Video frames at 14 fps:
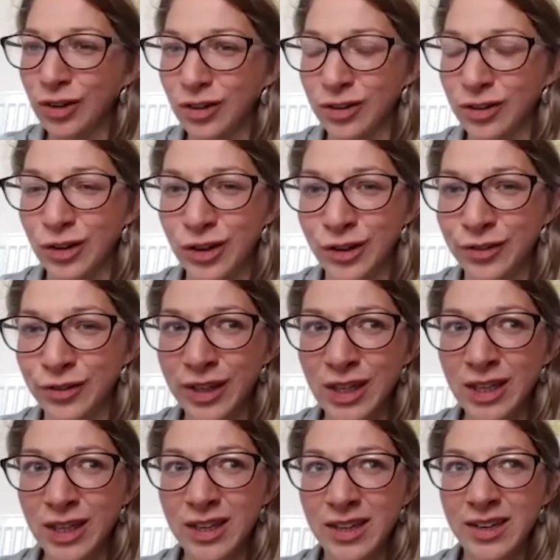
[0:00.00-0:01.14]
sort of
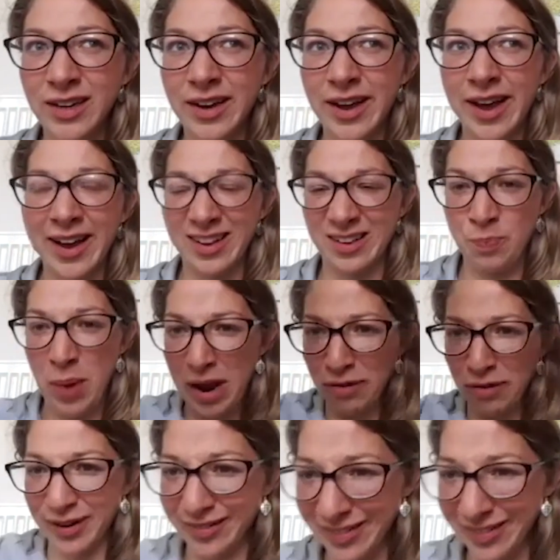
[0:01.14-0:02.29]

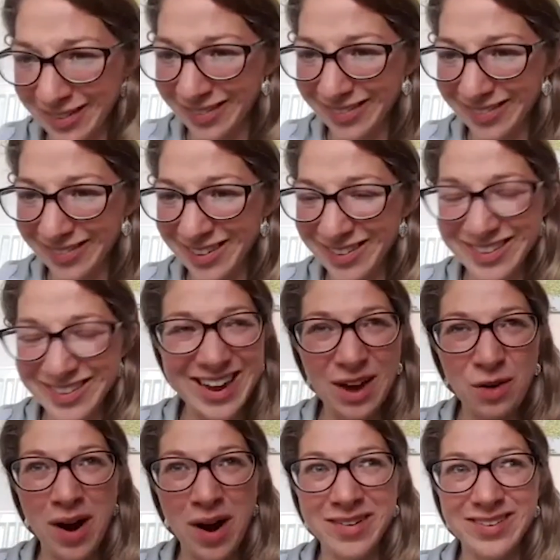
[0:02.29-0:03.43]
experience, doesn't it?
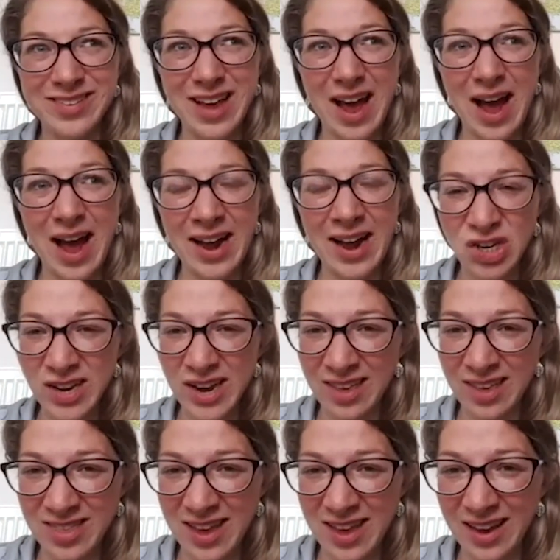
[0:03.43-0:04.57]
Whereas actually, I
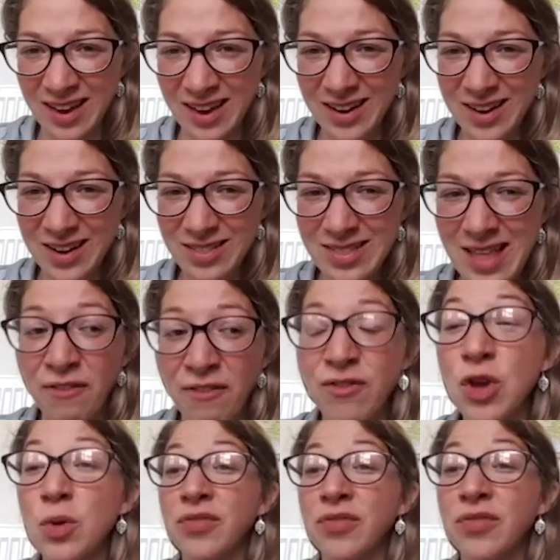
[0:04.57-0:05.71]
think that
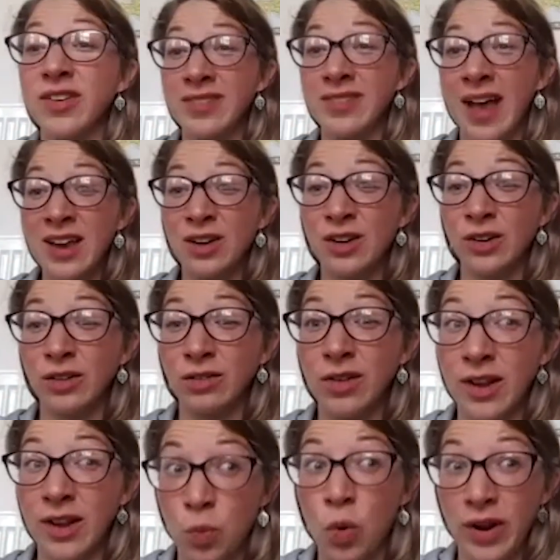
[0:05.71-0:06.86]
view of the cycle
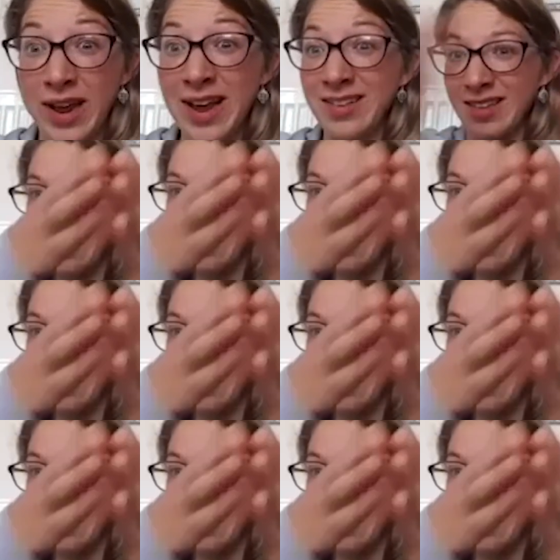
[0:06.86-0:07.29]
as what it is, this